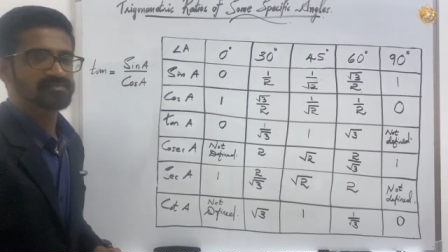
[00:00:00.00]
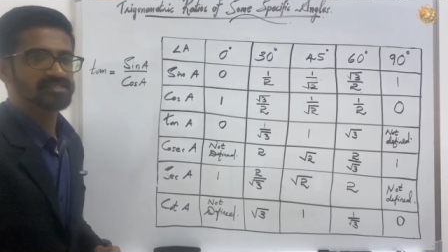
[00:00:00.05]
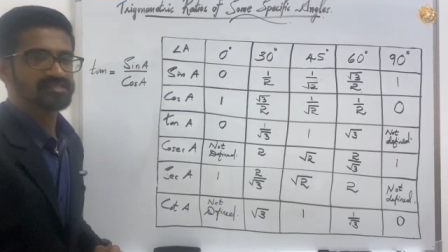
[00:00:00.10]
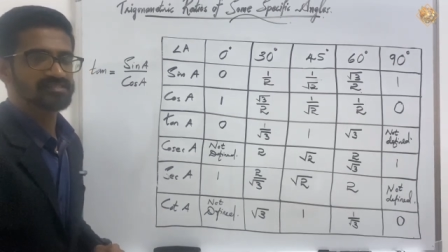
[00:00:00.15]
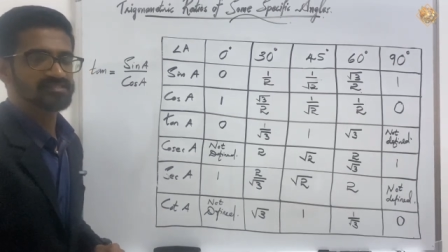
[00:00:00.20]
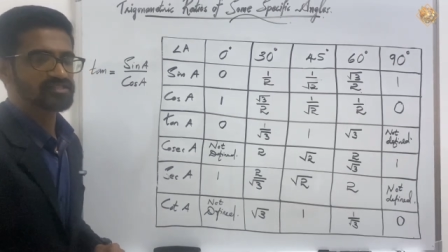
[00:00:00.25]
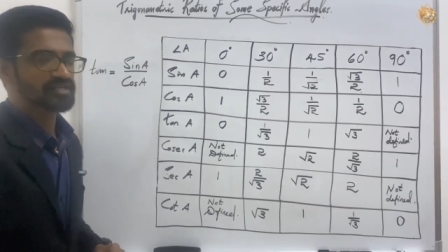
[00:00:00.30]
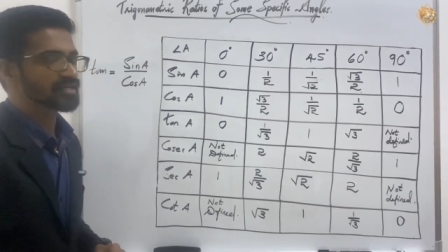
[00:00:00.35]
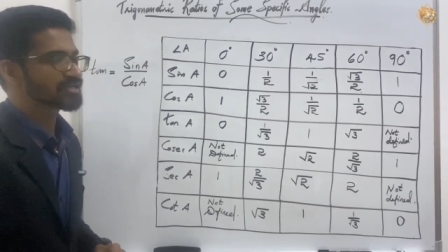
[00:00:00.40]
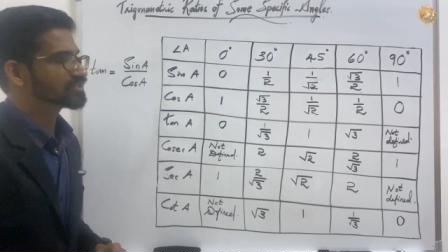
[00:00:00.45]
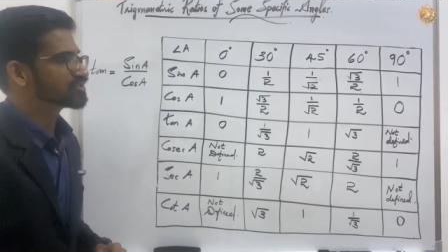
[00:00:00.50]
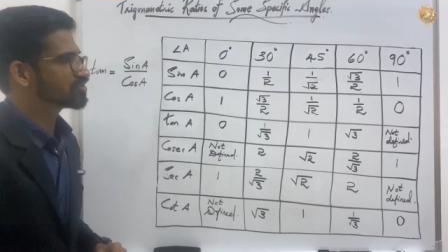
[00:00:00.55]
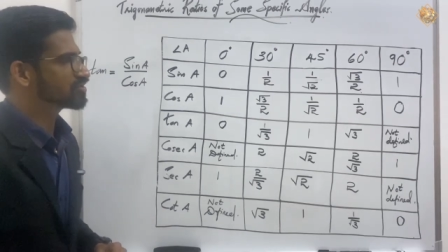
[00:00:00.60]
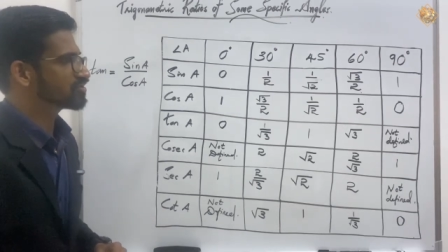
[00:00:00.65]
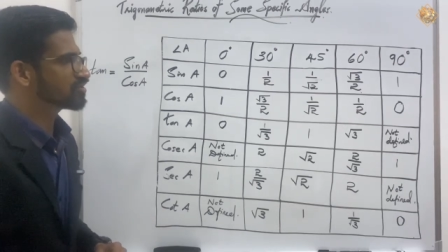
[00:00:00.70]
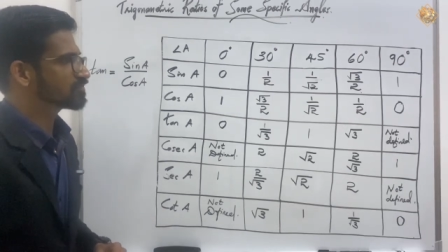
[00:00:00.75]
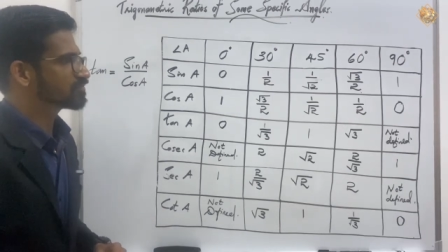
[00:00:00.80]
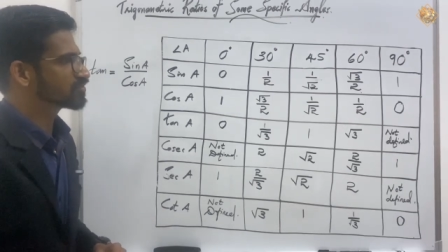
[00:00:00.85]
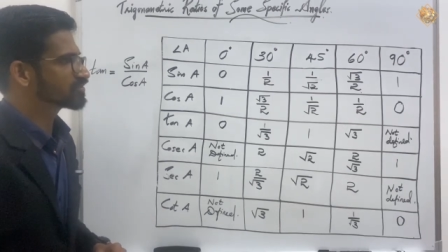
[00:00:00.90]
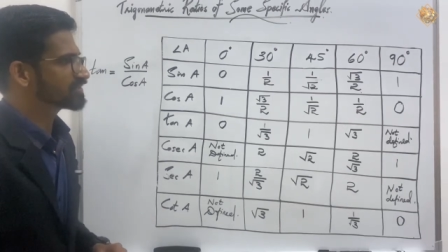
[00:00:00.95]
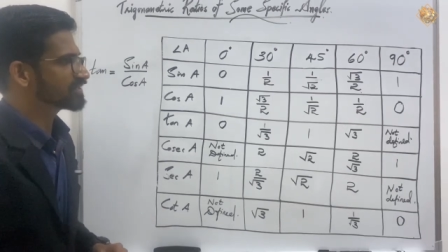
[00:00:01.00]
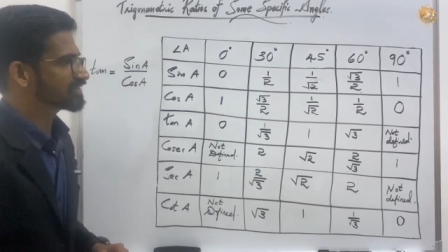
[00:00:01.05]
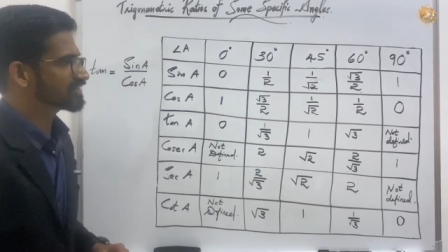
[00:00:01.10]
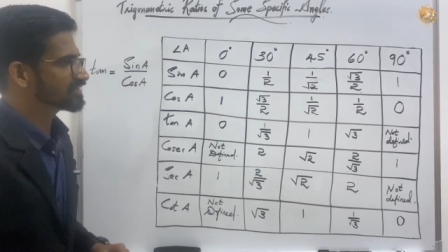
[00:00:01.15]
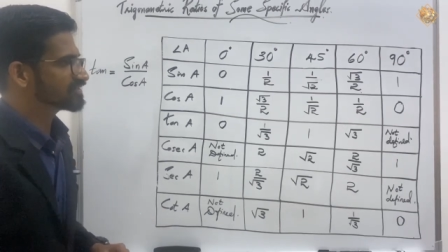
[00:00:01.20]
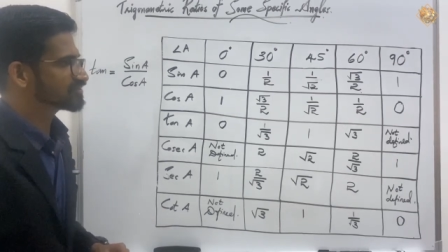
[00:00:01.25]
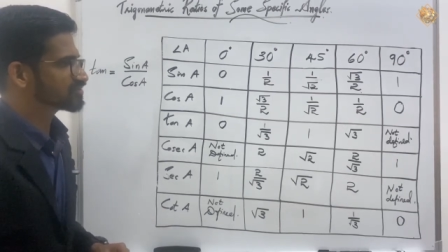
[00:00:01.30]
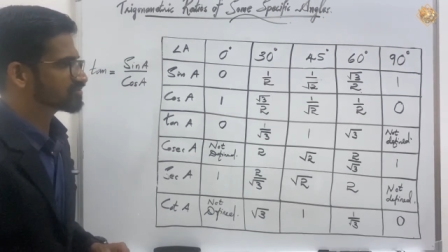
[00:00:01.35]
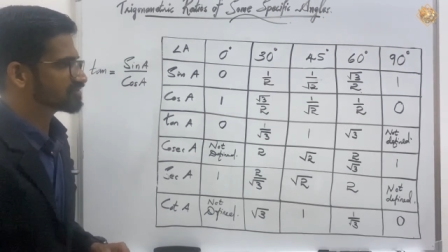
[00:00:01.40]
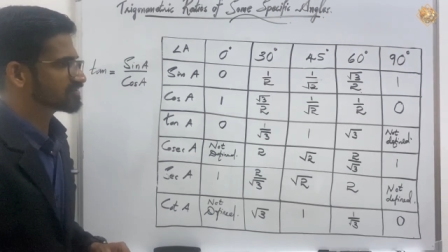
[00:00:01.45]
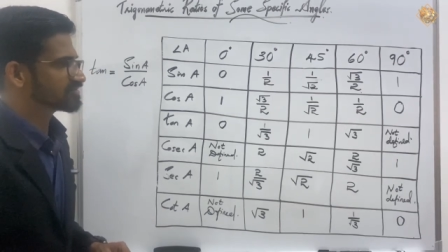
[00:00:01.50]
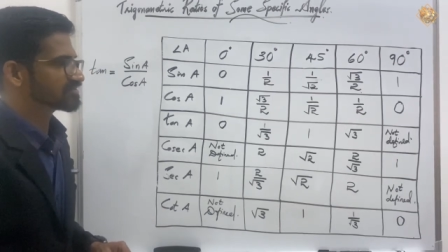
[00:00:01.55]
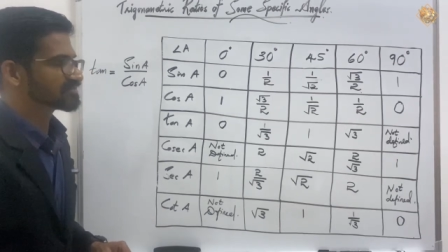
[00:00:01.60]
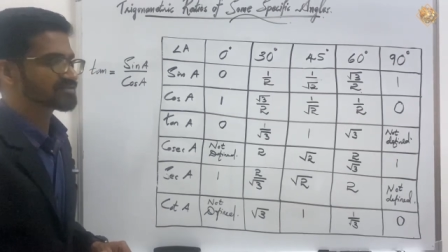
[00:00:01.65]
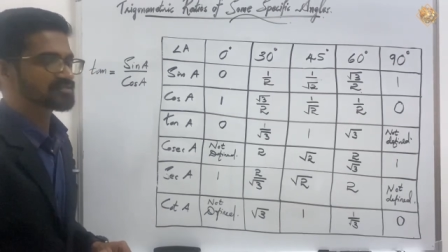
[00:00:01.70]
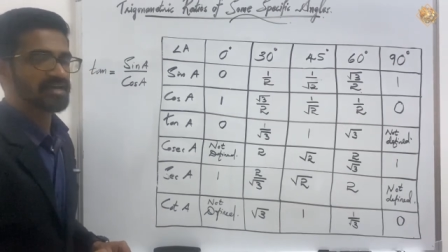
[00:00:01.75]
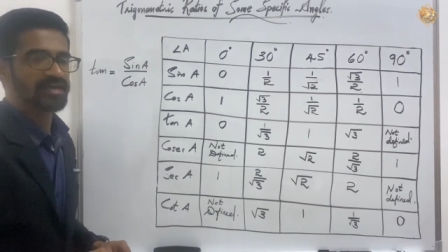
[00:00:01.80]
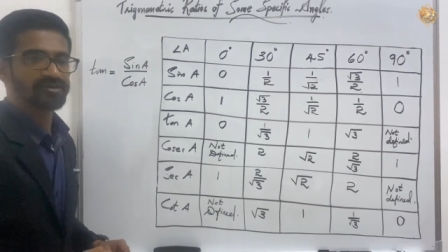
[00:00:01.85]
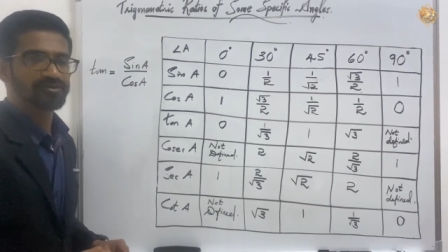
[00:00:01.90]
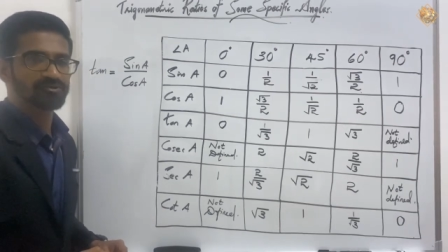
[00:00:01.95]
Just take it to your notebook neatly,
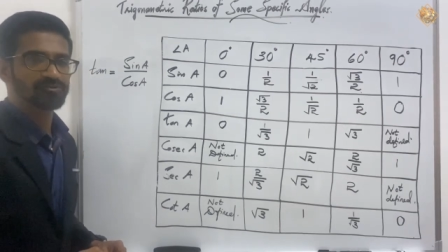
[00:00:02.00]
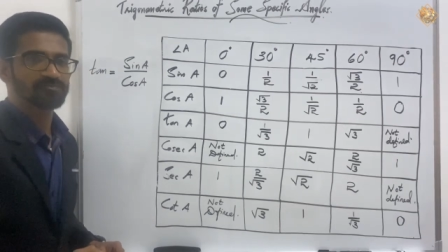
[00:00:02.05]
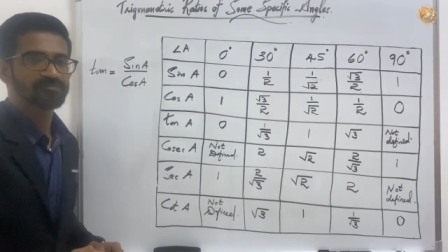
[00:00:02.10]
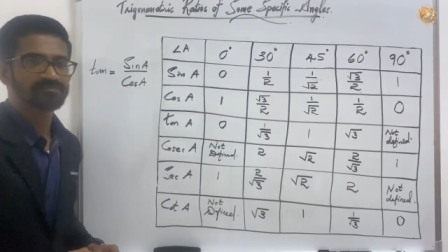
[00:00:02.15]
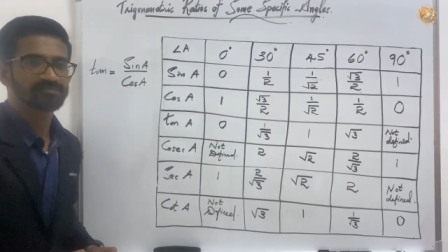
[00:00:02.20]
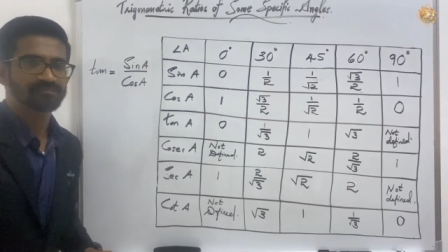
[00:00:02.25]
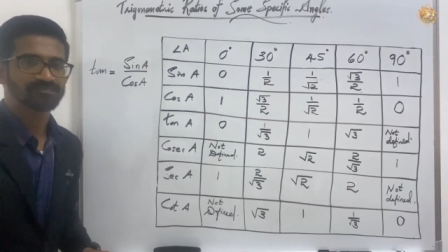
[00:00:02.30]
students. Thank you.